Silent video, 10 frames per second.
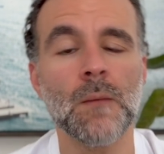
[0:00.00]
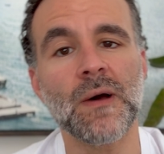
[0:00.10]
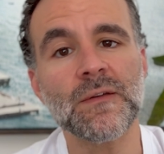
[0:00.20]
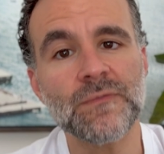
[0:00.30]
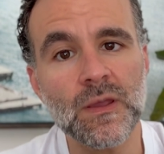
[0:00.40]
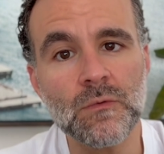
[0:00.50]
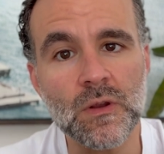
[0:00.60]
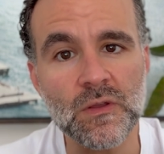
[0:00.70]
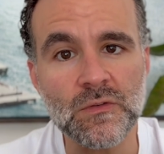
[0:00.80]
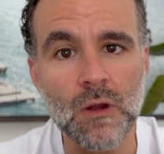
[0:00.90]
My
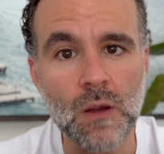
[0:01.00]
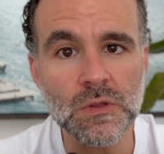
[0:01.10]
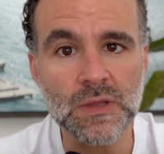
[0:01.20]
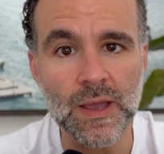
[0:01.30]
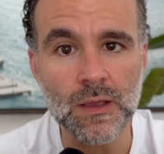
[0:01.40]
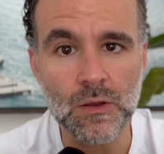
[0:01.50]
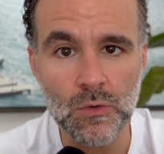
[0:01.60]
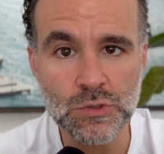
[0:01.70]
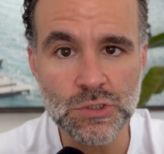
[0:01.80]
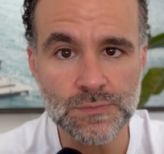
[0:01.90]
favorite is Carbon Diet
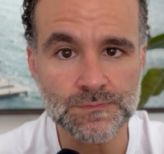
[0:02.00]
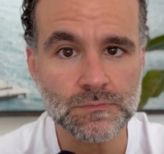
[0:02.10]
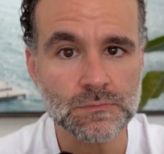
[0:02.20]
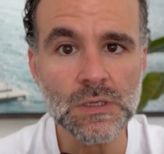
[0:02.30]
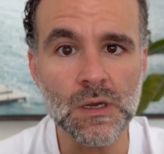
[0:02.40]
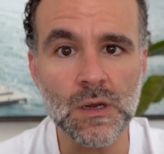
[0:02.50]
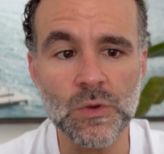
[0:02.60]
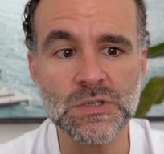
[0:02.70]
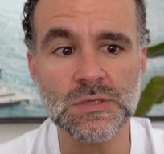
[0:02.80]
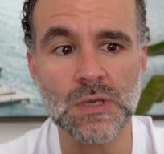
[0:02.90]
Coach,
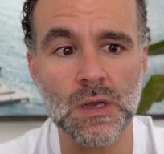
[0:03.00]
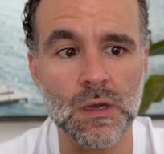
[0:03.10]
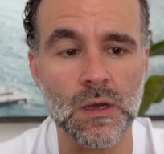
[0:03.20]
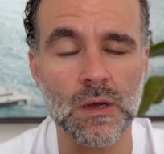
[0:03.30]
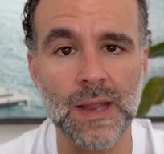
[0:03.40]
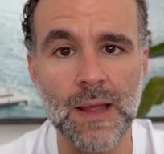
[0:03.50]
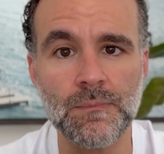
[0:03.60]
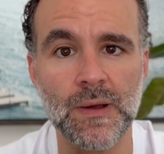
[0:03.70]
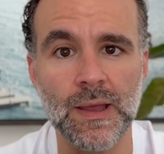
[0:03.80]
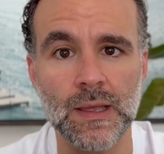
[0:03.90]
which is an app
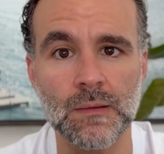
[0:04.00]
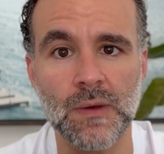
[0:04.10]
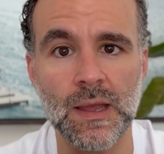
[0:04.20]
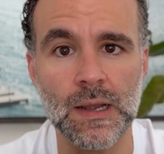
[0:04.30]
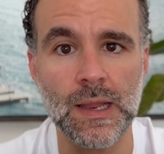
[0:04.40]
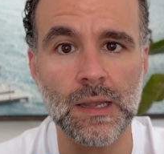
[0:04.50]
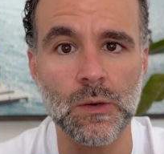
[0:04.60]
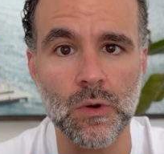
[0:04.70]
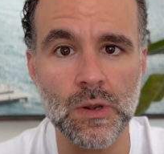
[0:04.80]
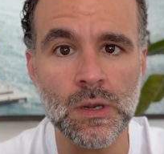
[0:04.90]
by Lane
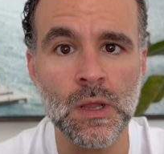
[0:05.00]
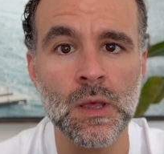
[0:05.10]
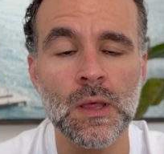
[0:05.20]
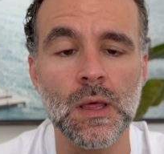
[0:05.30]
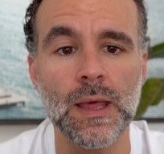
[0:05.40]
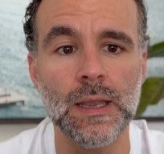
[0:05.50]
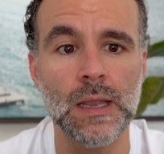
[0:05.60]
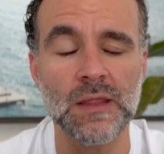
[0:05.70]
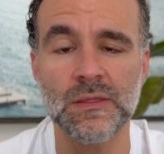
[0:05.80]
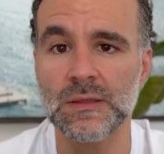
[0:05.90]
Norton. And
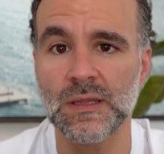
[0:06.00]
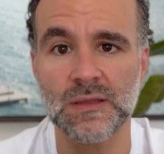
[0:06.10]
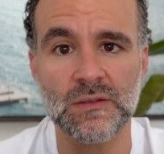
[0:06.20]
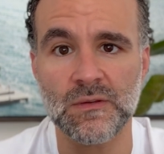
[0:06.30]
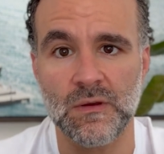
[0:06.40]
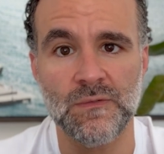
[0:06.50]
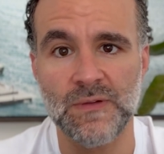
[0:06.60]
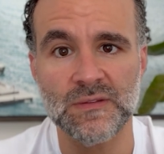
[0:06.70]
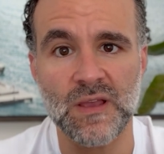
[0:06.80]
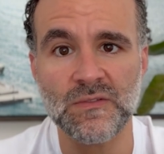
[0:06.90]
I think that that's a
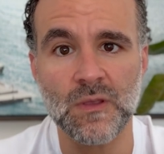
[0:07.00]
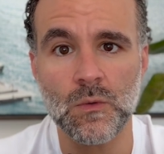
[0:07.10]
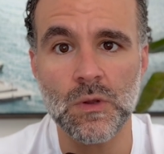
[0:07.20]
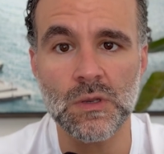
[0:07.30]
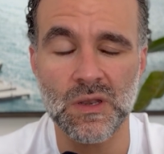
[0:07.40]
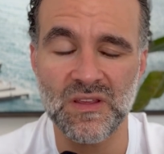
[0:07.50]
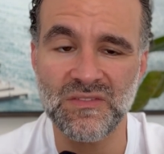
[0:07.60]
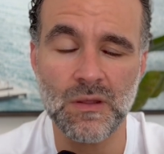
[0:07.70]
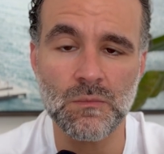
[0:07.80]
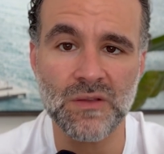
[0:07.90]
fantastic one. It is
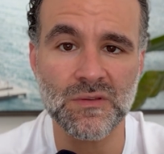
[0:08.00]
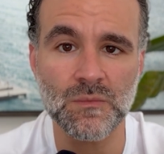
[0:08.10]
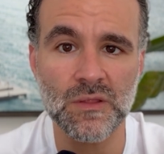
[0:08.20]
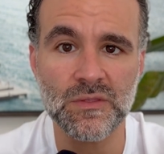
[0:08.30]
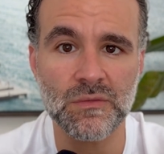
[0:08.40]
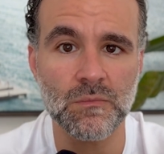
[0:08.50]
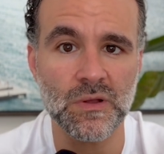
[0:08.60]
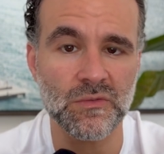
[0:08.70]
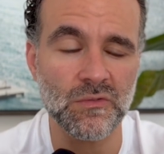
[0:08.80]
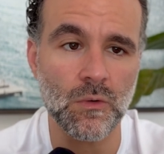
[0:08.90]
$10 a month,
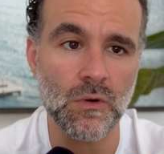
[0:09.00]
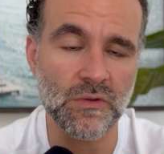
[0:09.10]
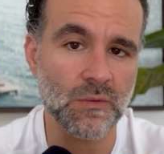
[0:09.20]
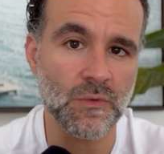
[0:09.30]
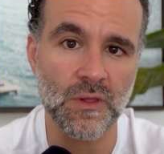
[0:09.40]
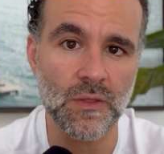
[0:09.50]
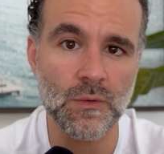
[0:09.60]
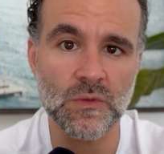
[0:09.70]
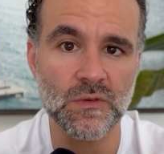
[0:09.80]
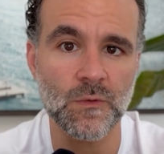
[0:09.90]
but so are some of the other
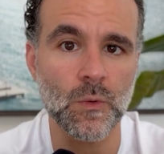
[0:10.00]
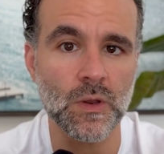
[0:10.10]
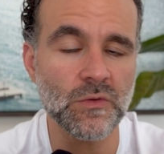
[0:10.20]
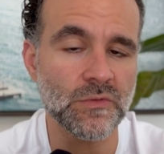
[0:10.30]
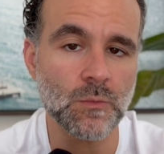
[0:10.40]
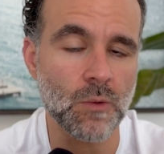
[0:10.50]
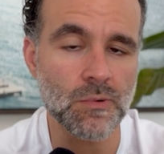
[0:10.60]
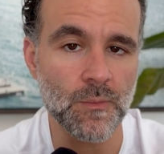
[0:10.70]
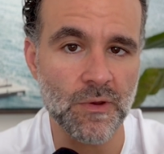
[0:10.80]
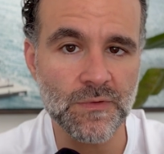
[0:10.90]
ones if you want to use the more
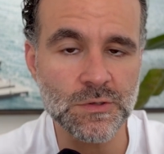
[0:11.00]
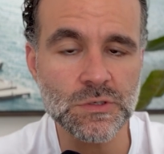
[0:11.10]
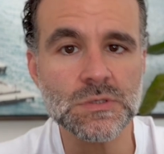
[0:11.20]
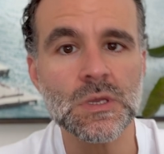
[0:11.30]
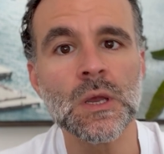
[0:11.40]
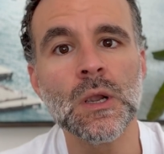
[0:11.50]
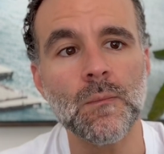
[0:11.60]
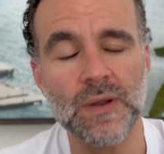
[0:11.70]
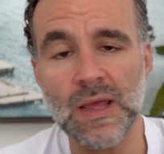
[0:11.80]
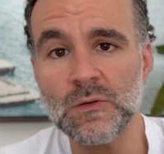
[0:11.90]
premier features.
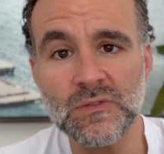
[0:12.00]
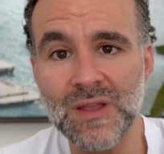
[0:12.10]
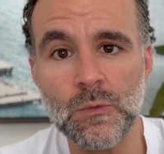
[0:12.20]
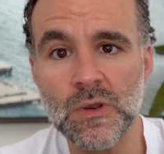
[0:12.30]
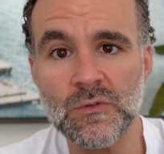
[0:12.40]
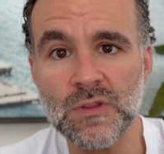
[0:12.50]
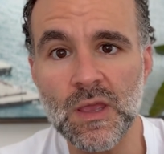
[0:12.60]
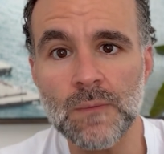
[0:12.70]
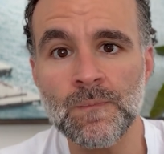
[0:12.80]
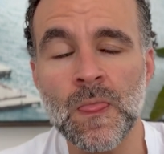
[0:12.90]
But I use that one every day.